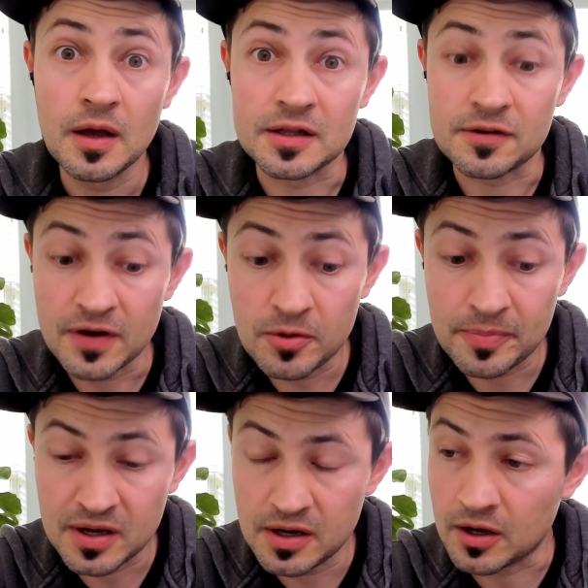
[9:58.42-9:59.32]
At the very
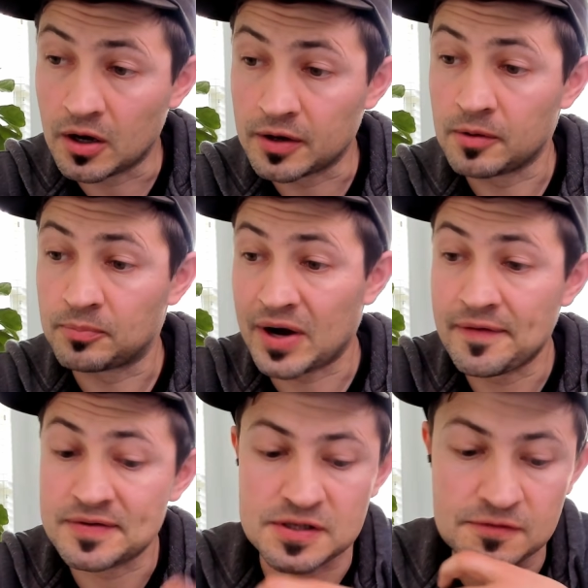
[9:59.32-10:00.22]
beginning on a
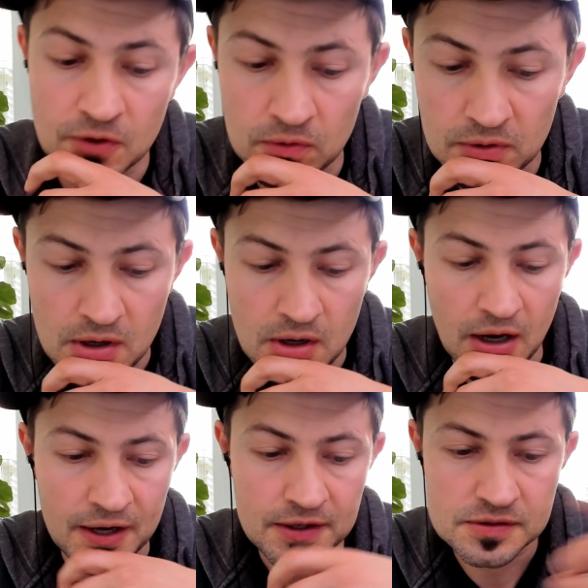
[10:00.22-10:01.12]
privacy phone,
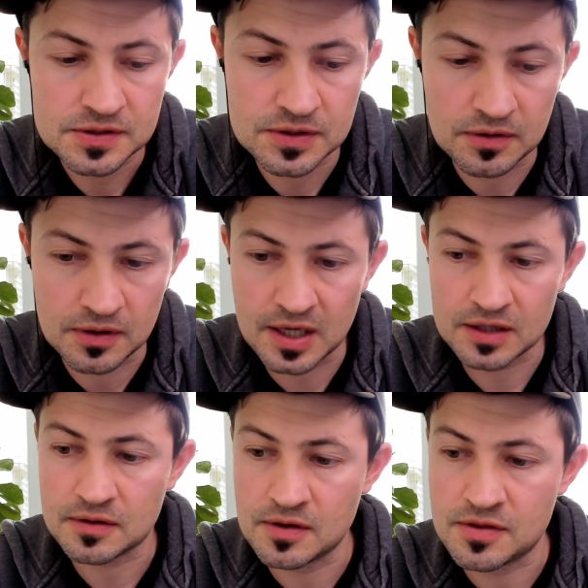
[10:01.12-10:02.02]
I used to
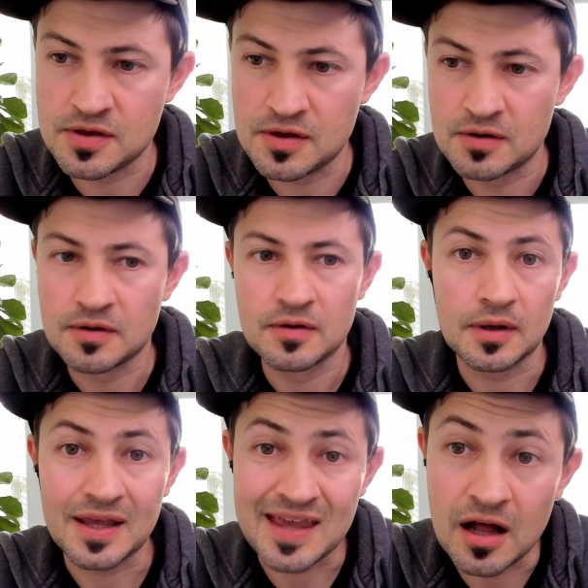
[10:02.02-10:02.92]
get the
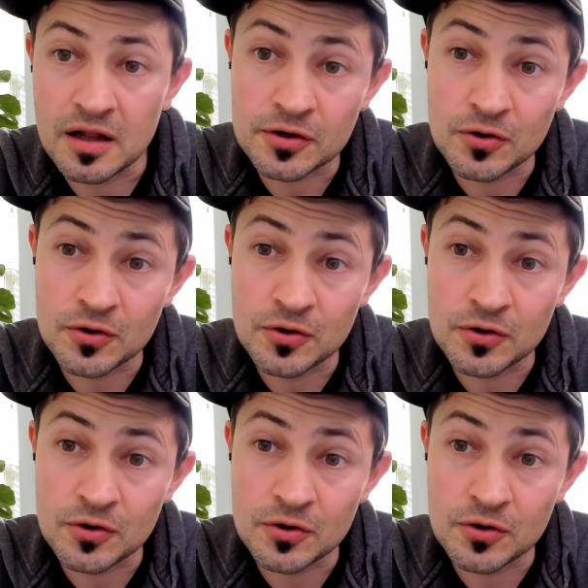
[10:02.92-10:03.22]
calendar